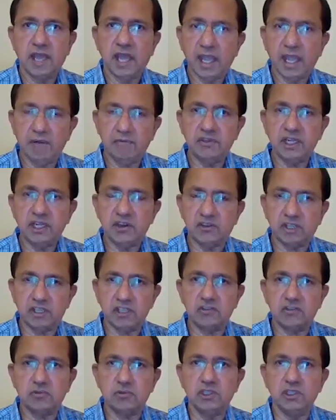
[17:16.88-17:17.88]
have that
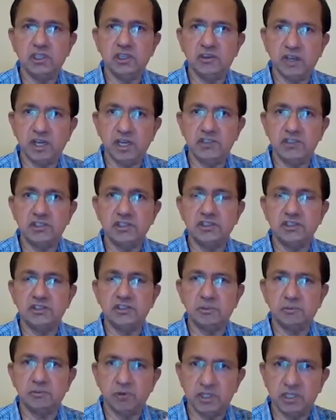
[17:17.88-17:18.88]
trustworthy
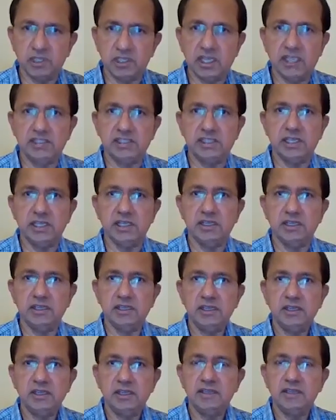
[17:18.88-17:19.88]
relationship with Nestlé
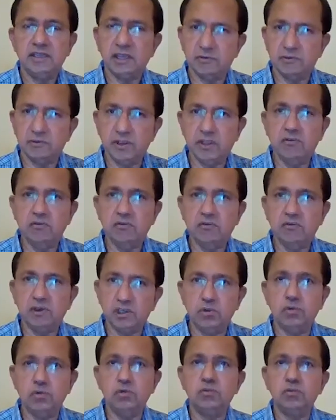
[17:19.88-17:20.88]
that we
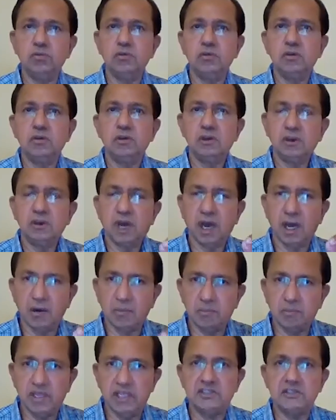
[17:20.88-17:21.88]
will do
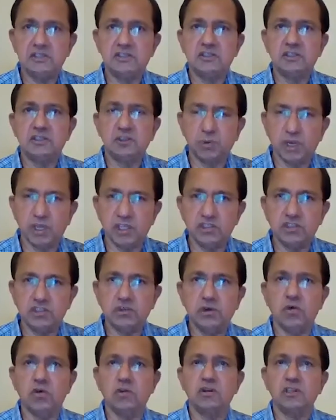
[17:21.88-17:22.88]
our best to
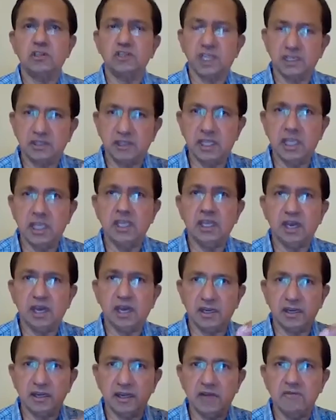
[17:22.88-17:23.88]
ensure that they
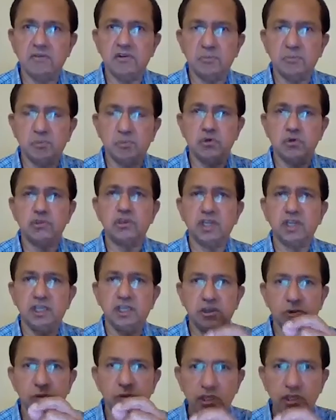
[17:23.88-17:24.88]
are never put
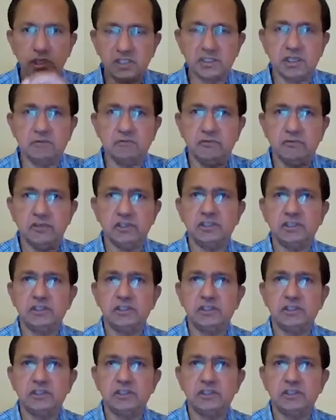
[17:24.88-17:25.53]
into discomfort.